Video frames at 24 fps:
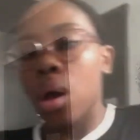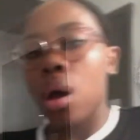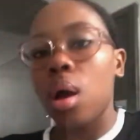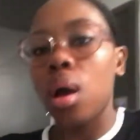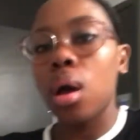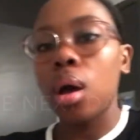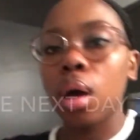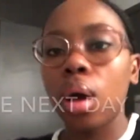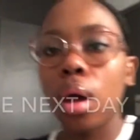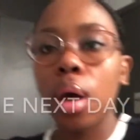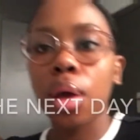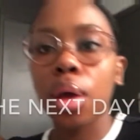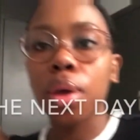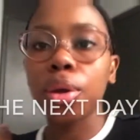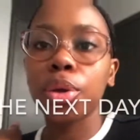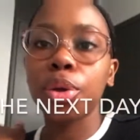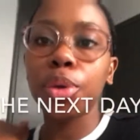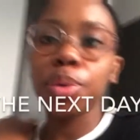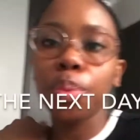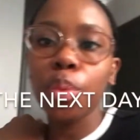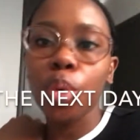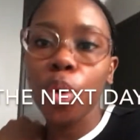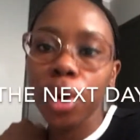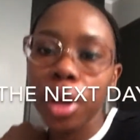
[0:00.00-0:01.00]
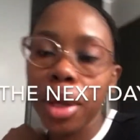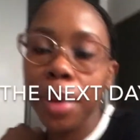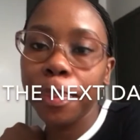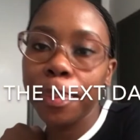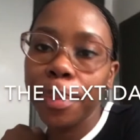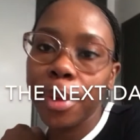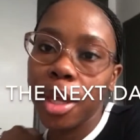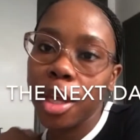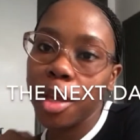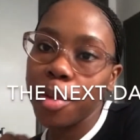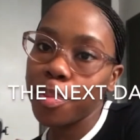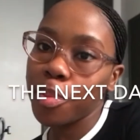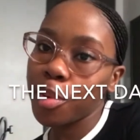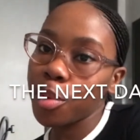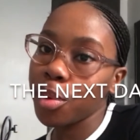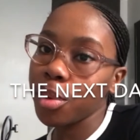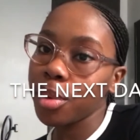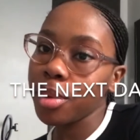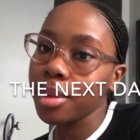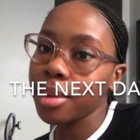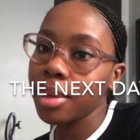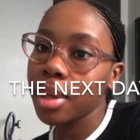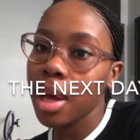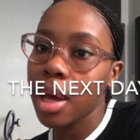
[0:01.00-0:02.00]
ah, good morning
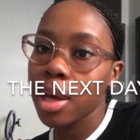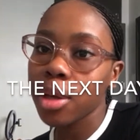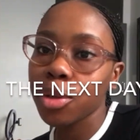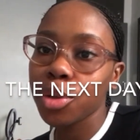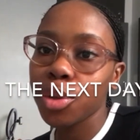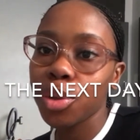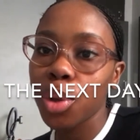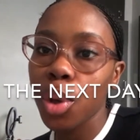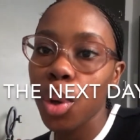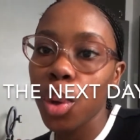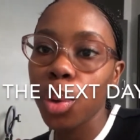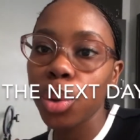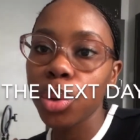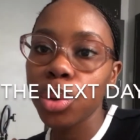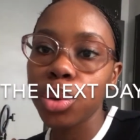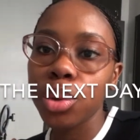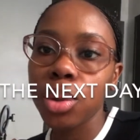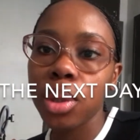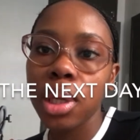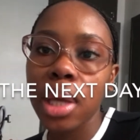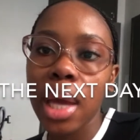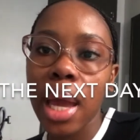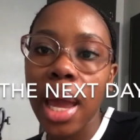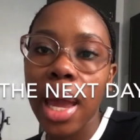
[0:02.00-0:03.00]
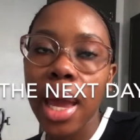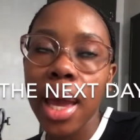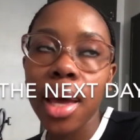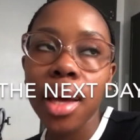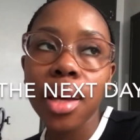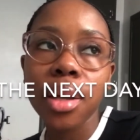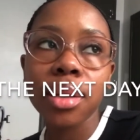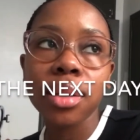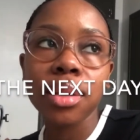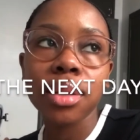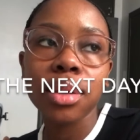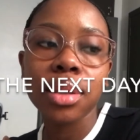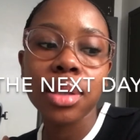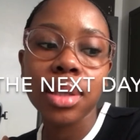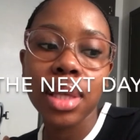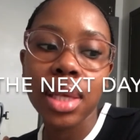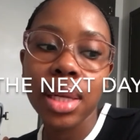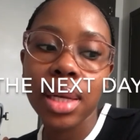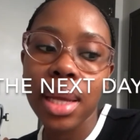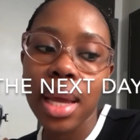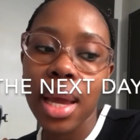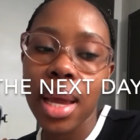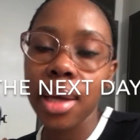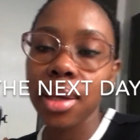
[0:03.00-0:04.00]
people so today is the
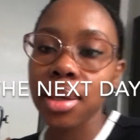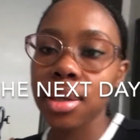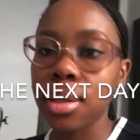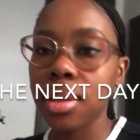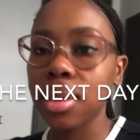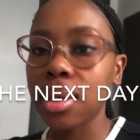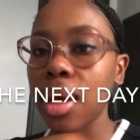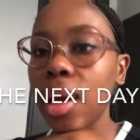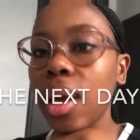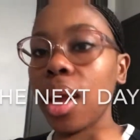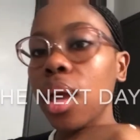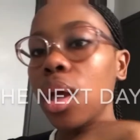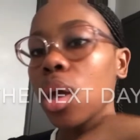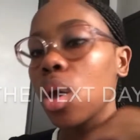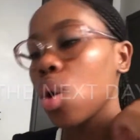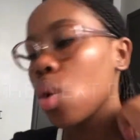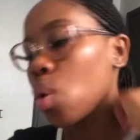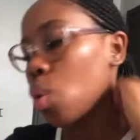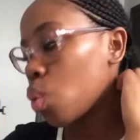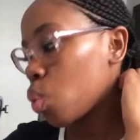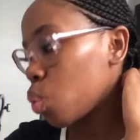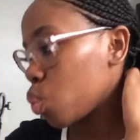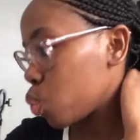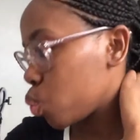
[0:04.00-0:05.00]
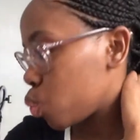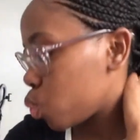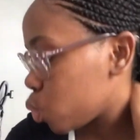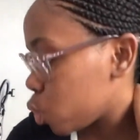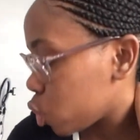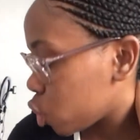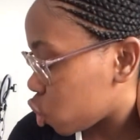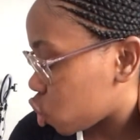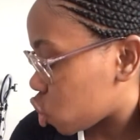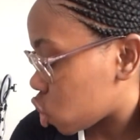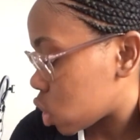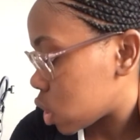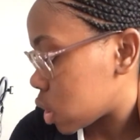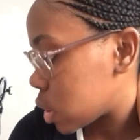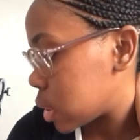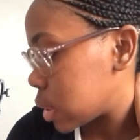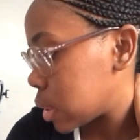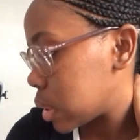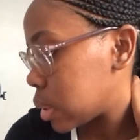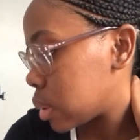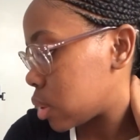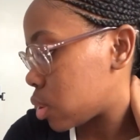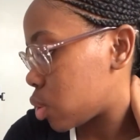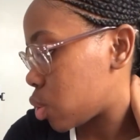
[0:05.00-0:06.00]
next day which
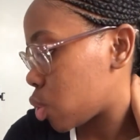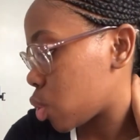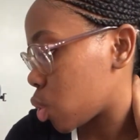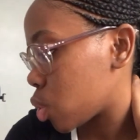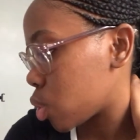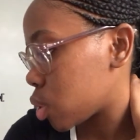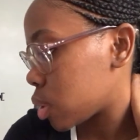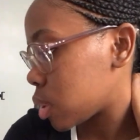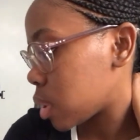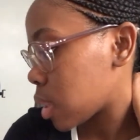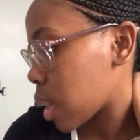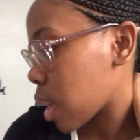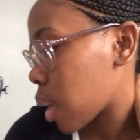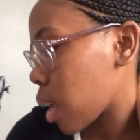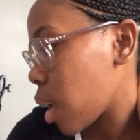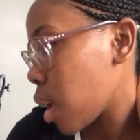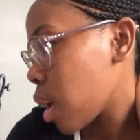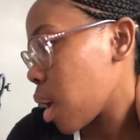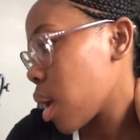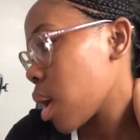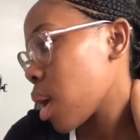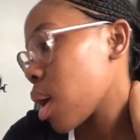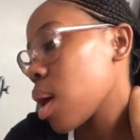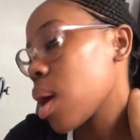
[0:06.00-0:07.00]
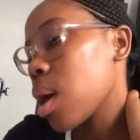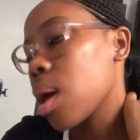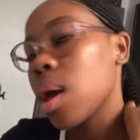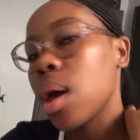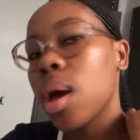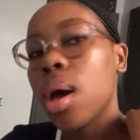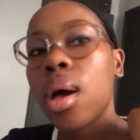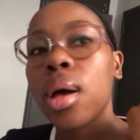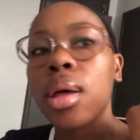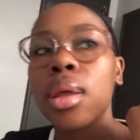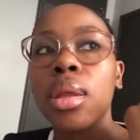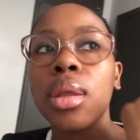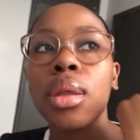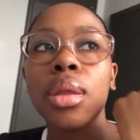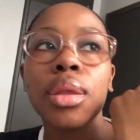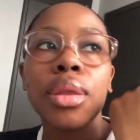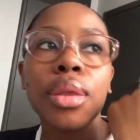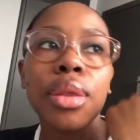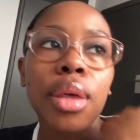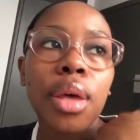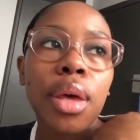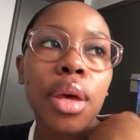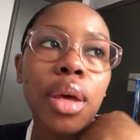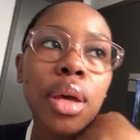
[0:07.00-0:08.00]
is thursday
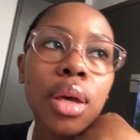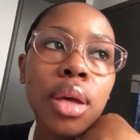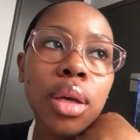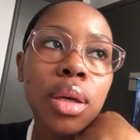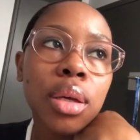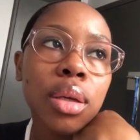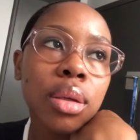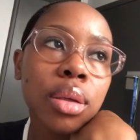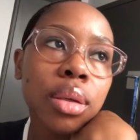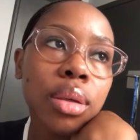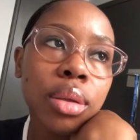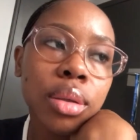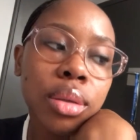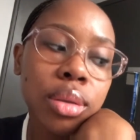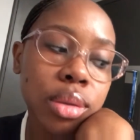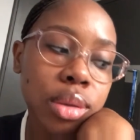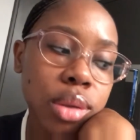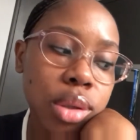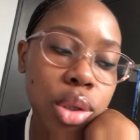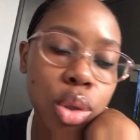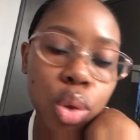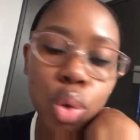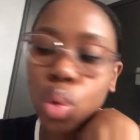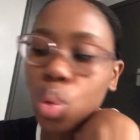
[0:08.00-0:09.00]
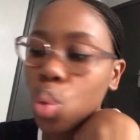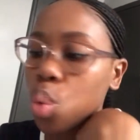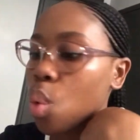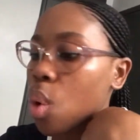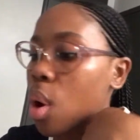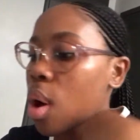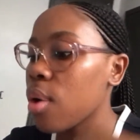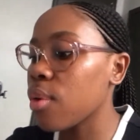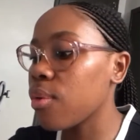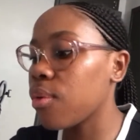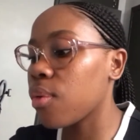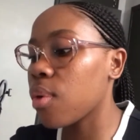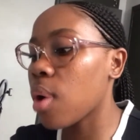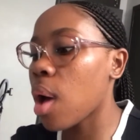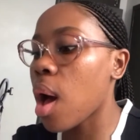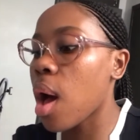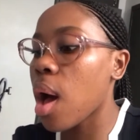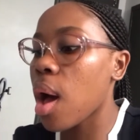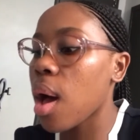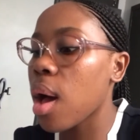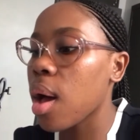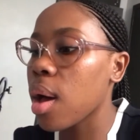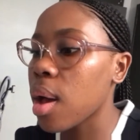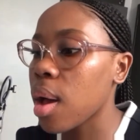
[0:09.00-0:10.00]
the the 12th uh,
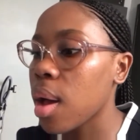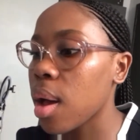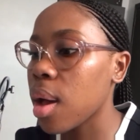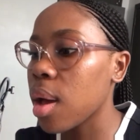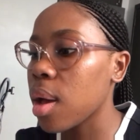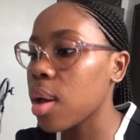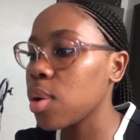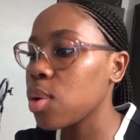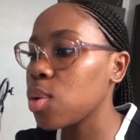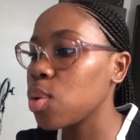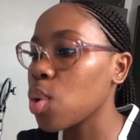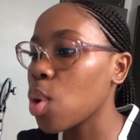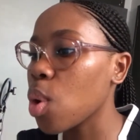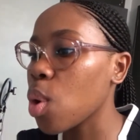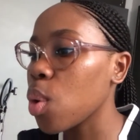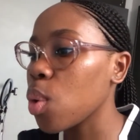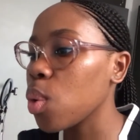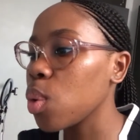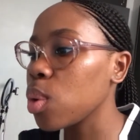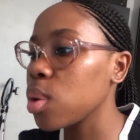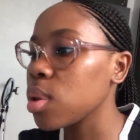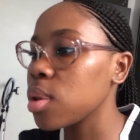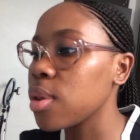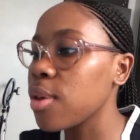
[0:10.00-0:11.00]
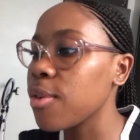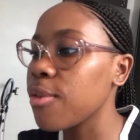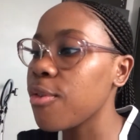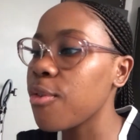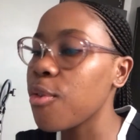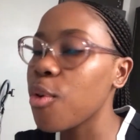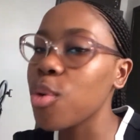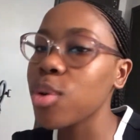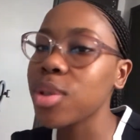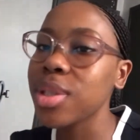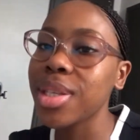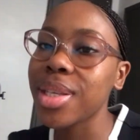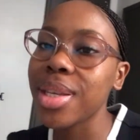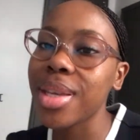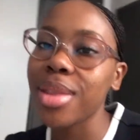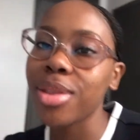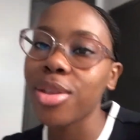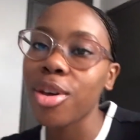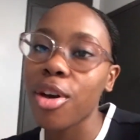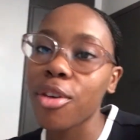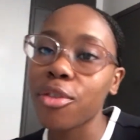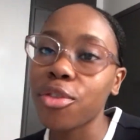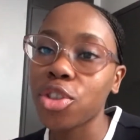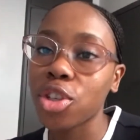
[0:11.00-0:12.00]
no the 14th
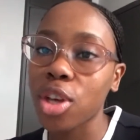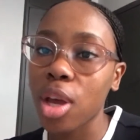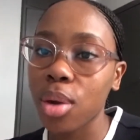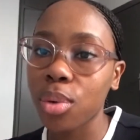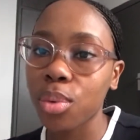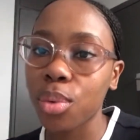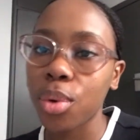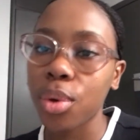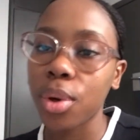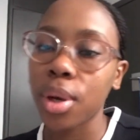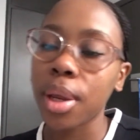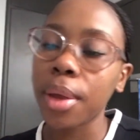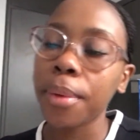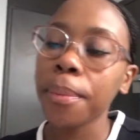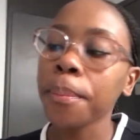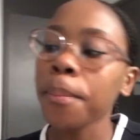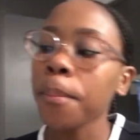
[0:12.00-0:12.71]
of january